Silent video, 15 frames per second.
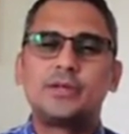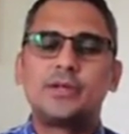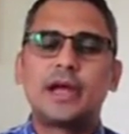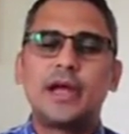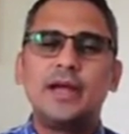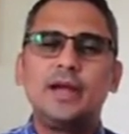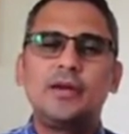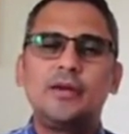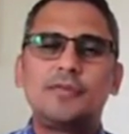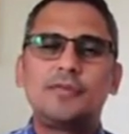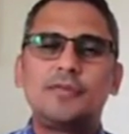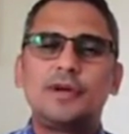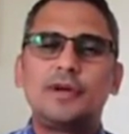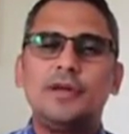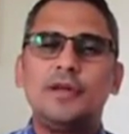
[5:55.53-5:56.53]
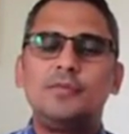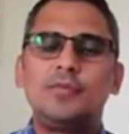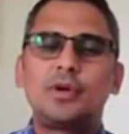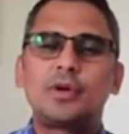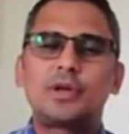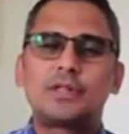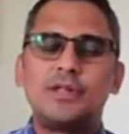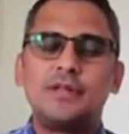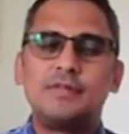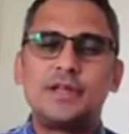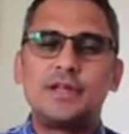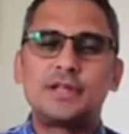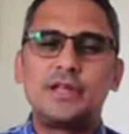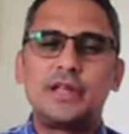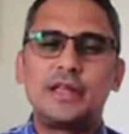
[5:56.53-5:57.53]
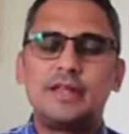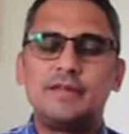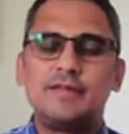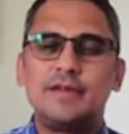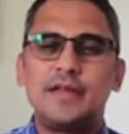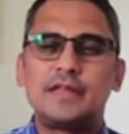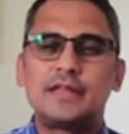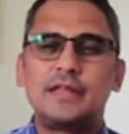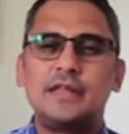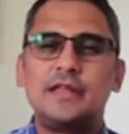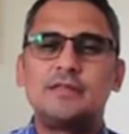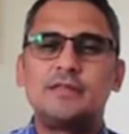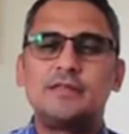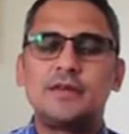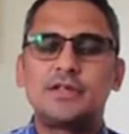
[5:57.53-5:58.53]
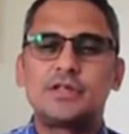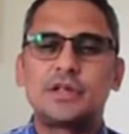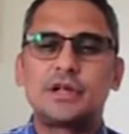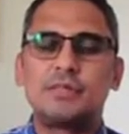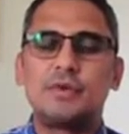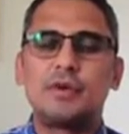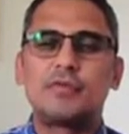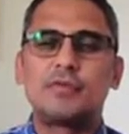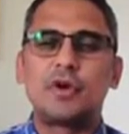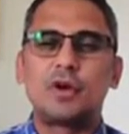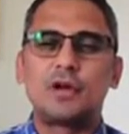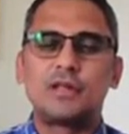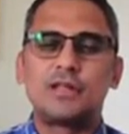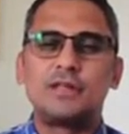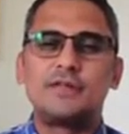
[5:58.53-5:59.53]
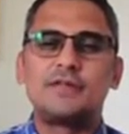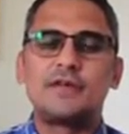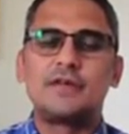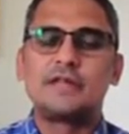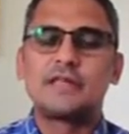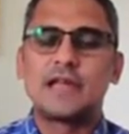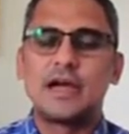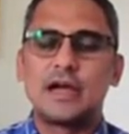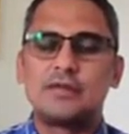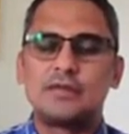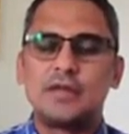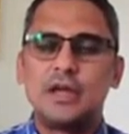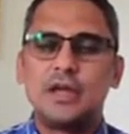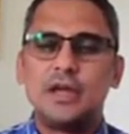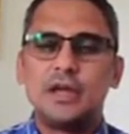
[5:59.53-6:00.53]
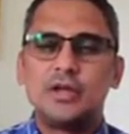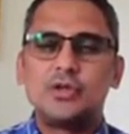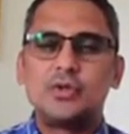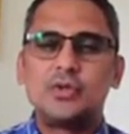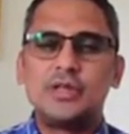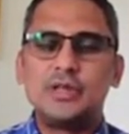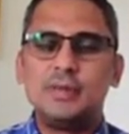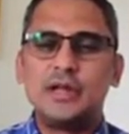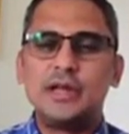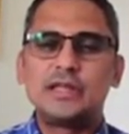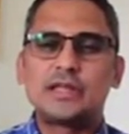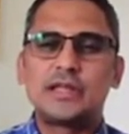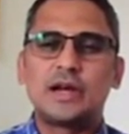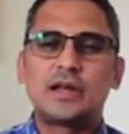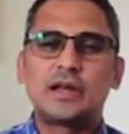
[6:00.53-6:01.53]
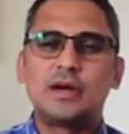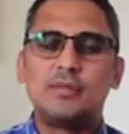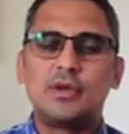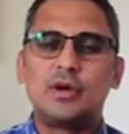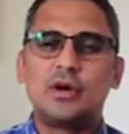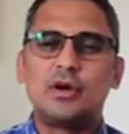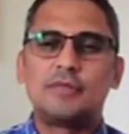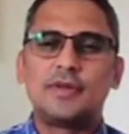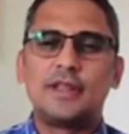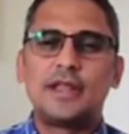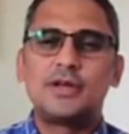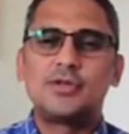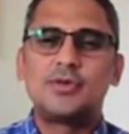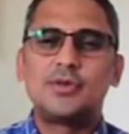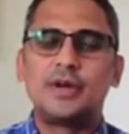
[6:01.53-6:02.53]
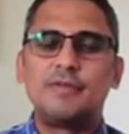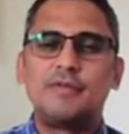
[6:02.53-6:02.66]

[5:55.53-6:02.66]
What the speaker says: So the kind of input cost inflation that they faced in the first couple of quarters in the first half should seemingly start coming off, and that